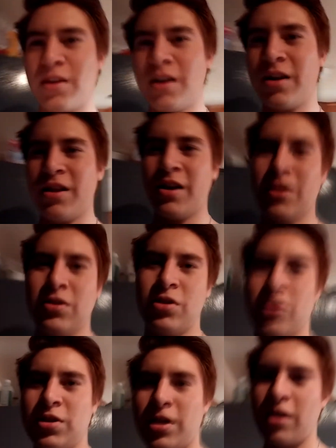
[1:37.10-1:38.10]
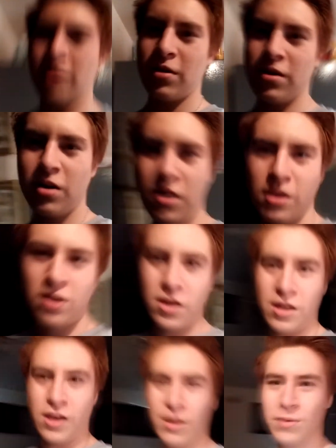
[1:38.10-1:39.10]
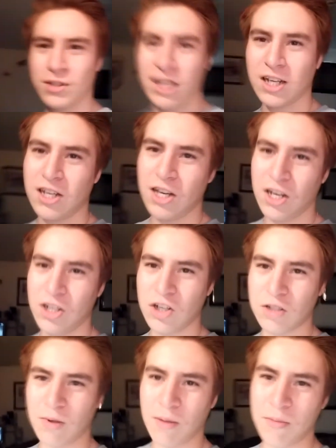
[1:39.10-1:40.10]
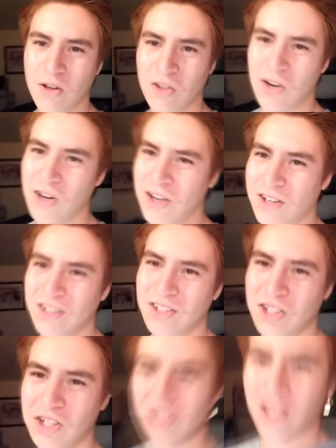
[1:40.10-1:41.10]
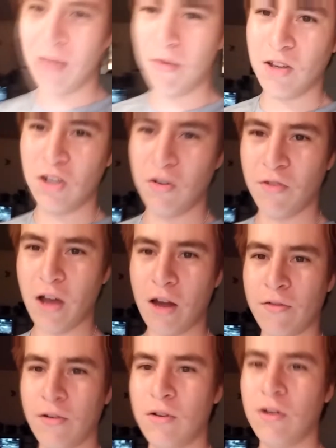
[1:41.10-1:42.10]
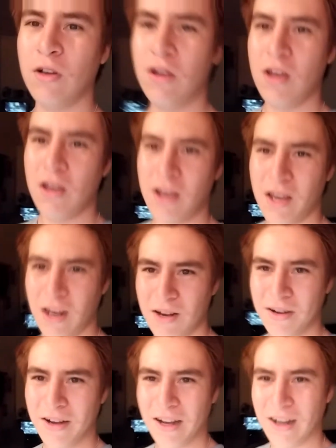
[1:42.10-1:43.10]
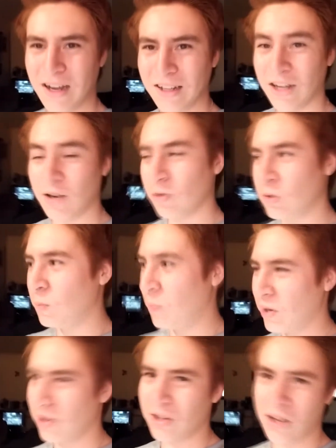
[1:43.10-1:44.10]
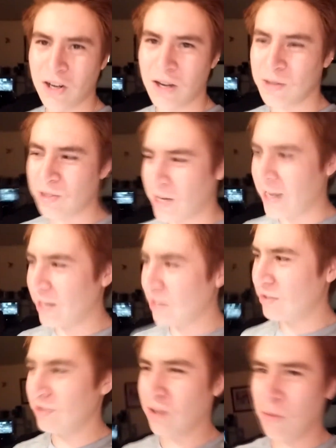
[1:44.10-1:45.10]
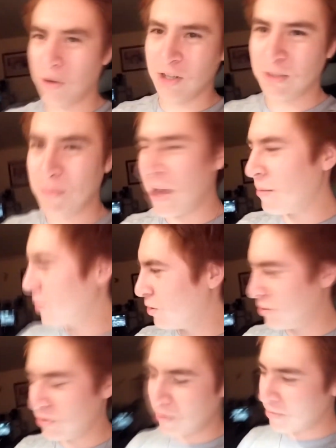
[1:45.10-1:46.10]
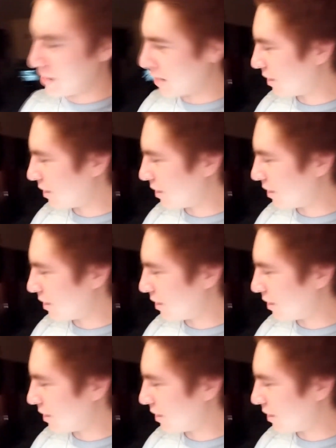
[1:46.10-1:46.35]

it turns out it was actually just my mother, you know. She just came in, she forgot her phone, and I thought it was a burglar, you know. I was all like going to spy mode, trying to be